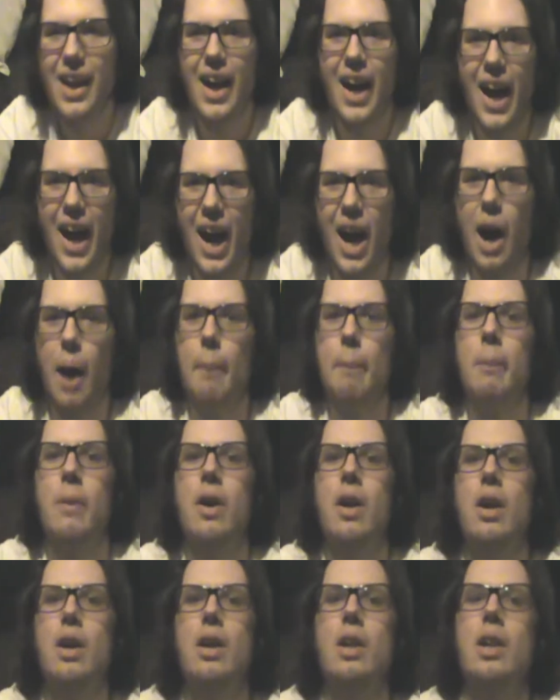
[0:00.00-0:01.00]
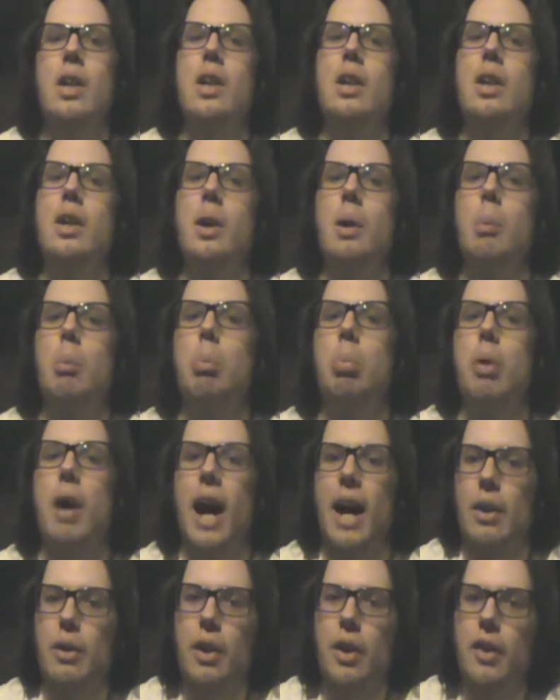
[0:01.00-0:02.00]
But
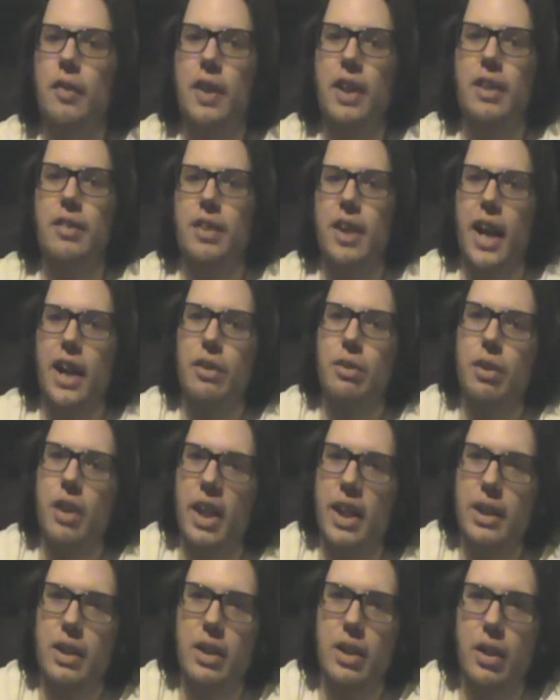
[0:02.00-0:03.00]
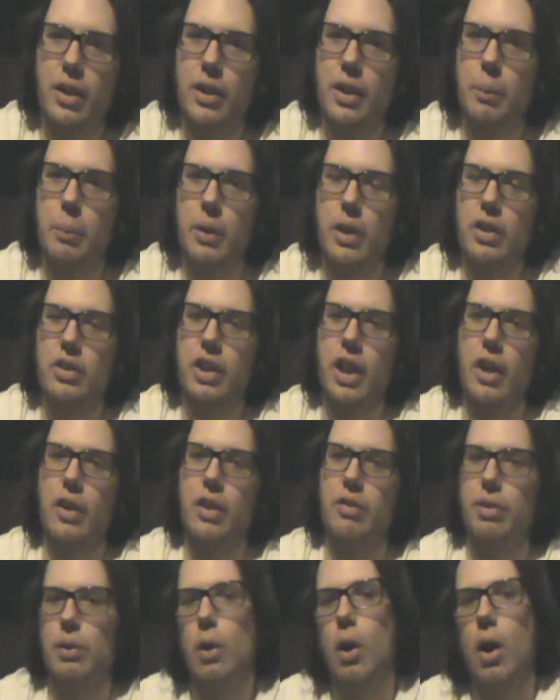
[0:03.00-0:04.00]
I don't know if any of you guys, like, are in the military.
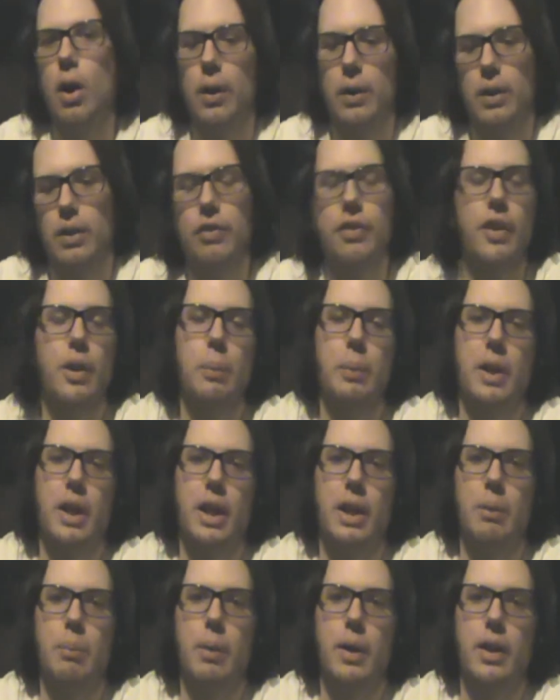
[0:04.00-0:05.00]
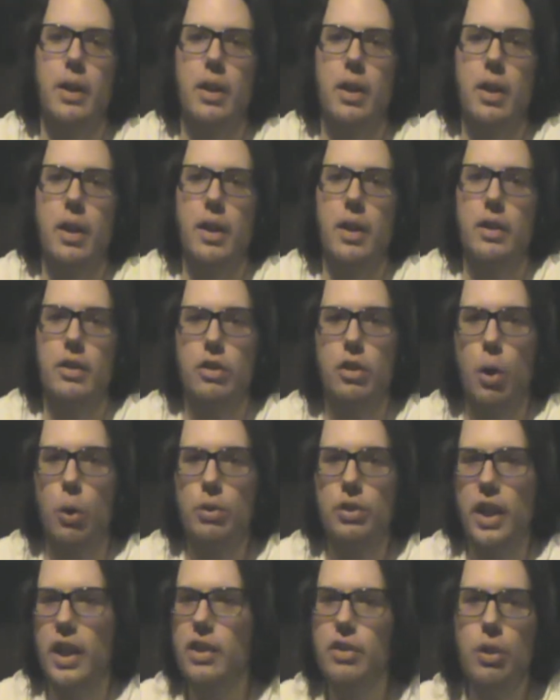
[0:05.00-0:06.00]
If you are, fill me in, but
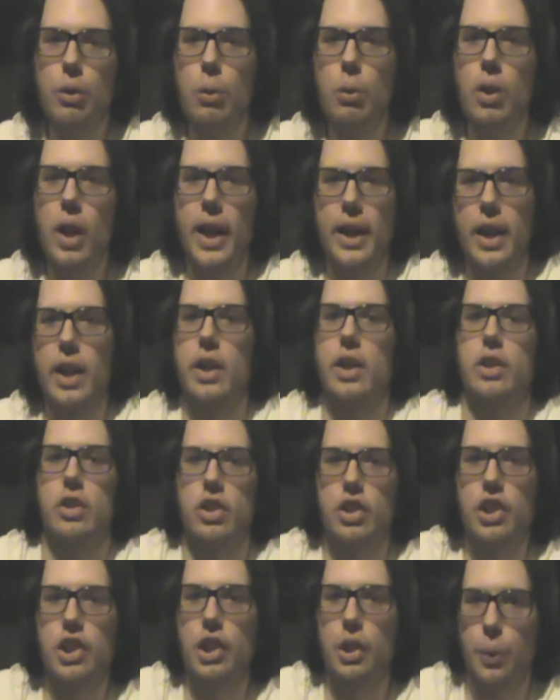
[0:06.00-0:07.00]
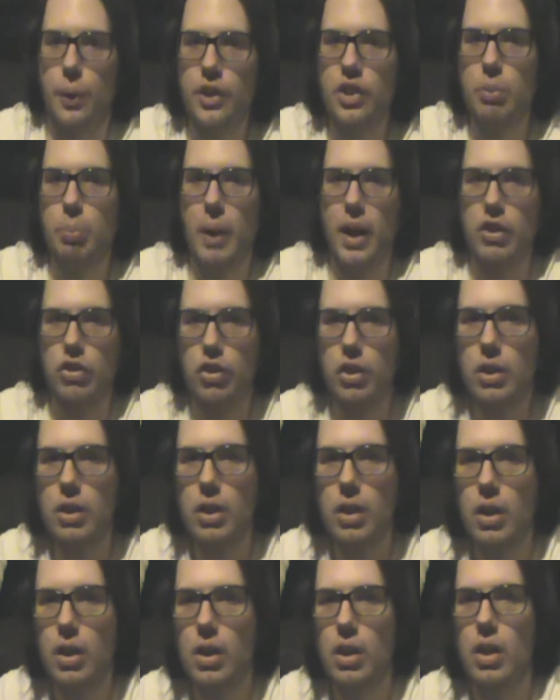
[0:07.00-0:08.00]
don't they do, like, gear inspection
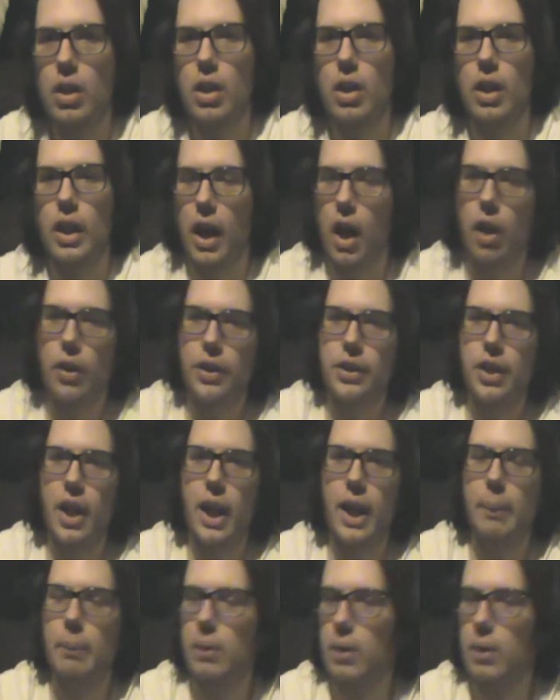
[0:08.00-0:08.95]
all the time?